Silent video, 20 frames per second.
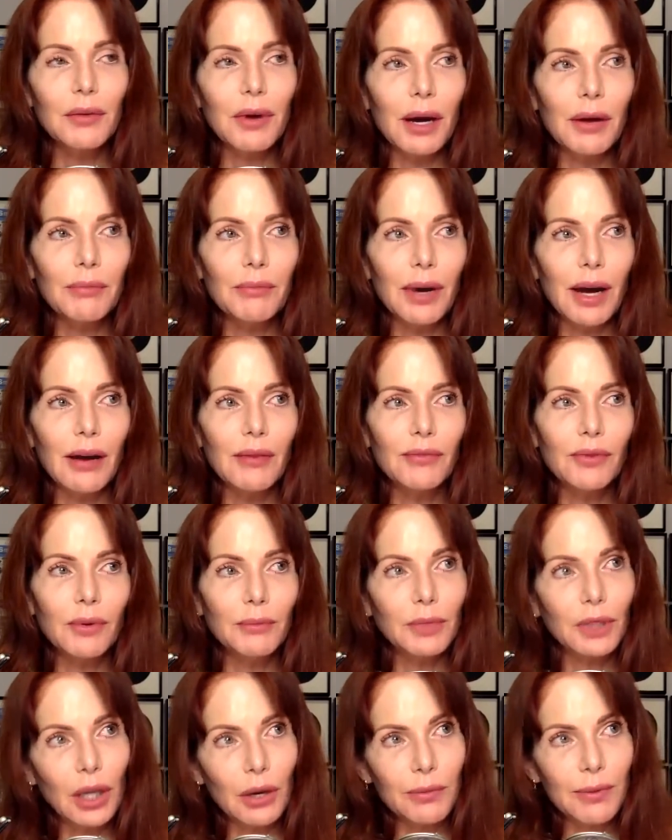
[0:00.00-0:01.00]
Um, Bob
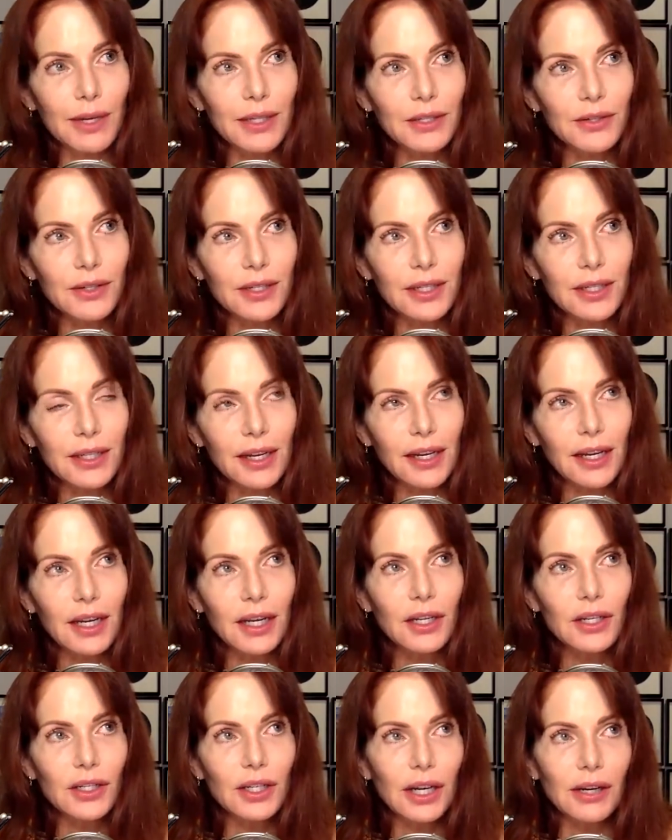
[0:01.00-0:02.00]
from GlobeBusters is in
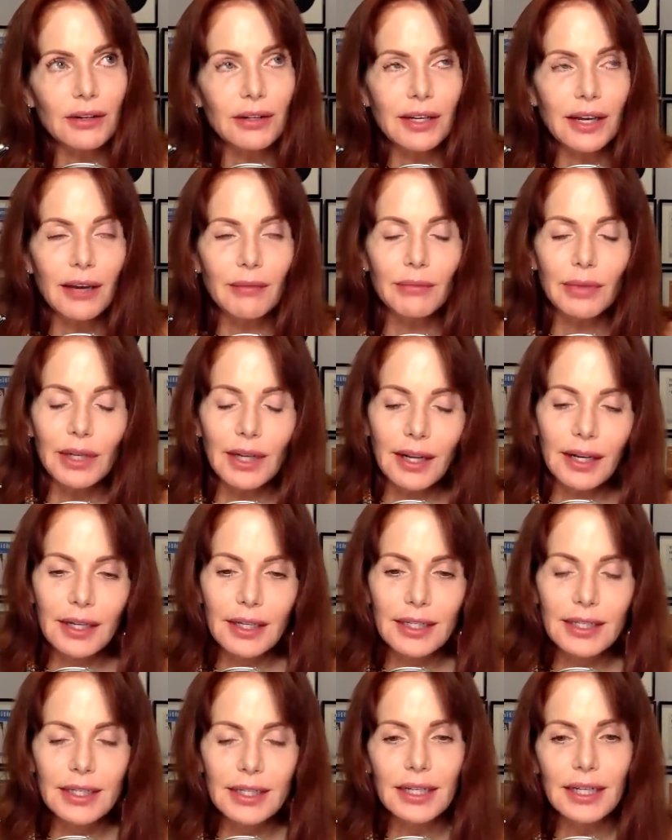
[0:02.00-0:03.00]
it. Jeran Campanella
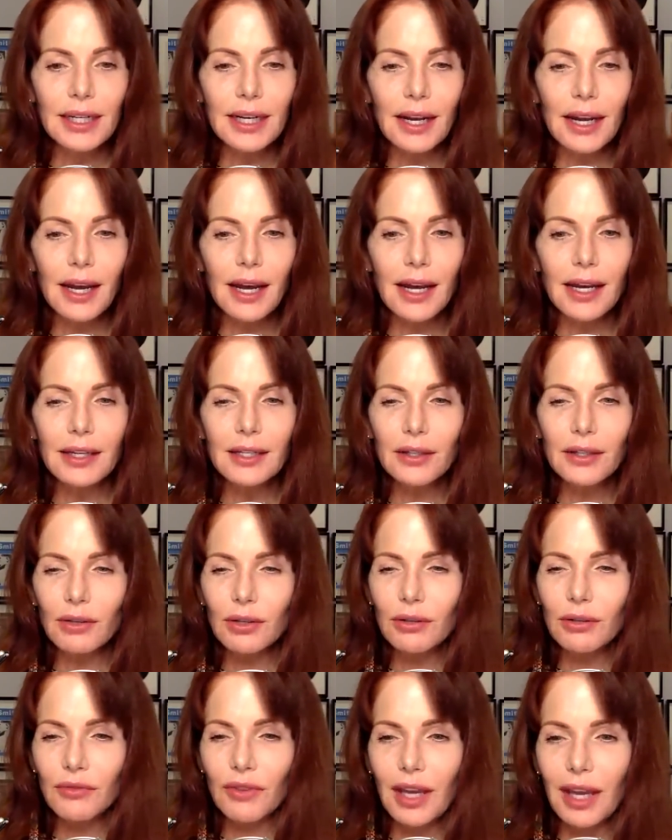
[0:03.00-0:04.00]
is in it. I don't
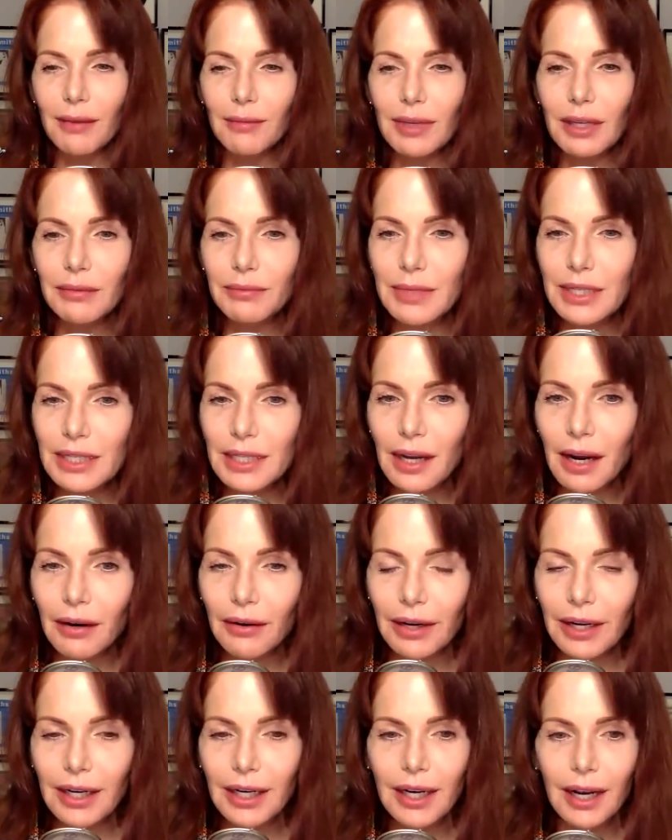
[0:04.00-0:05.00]
know if Cammy and Missa
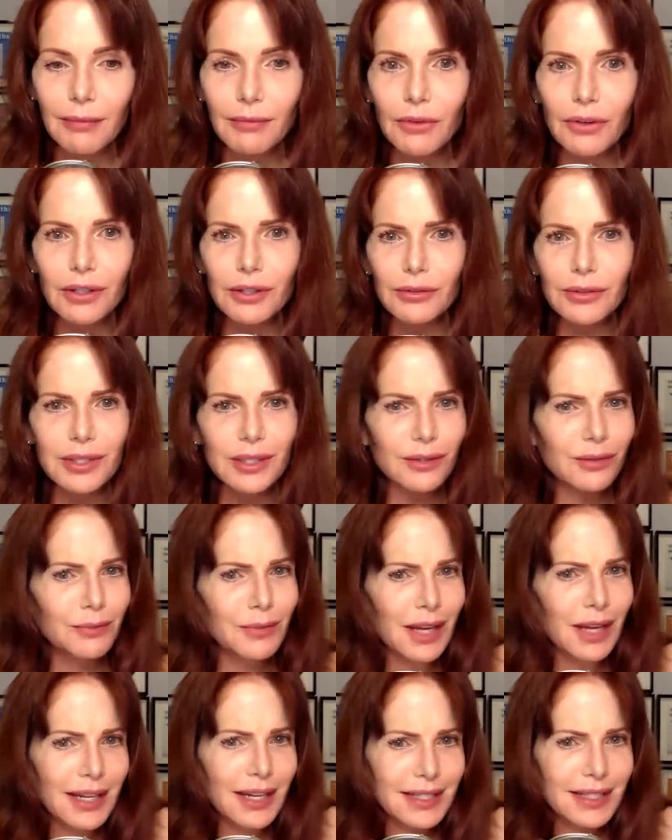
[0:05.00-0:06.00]
are in it. I'm going to assume
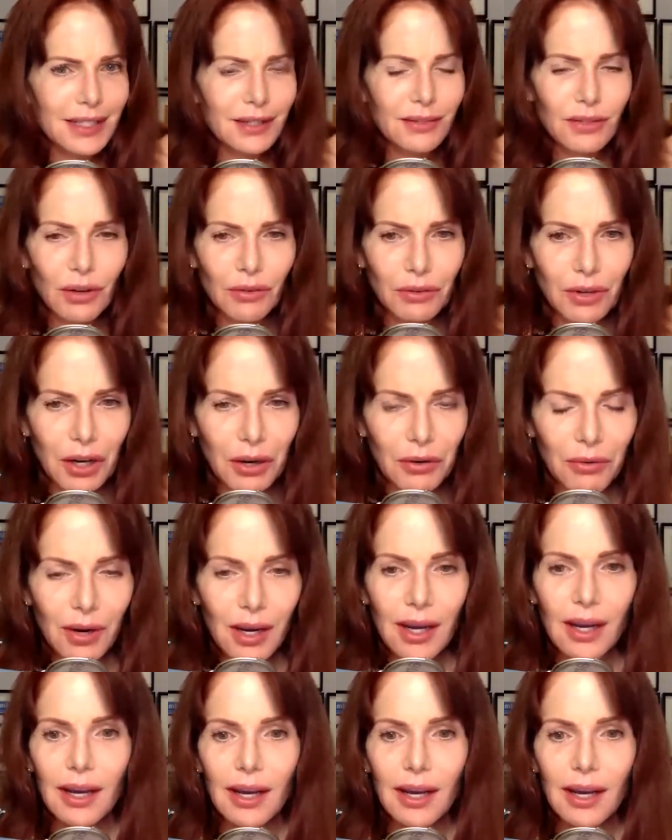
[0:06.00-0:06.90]
yes. Don't know.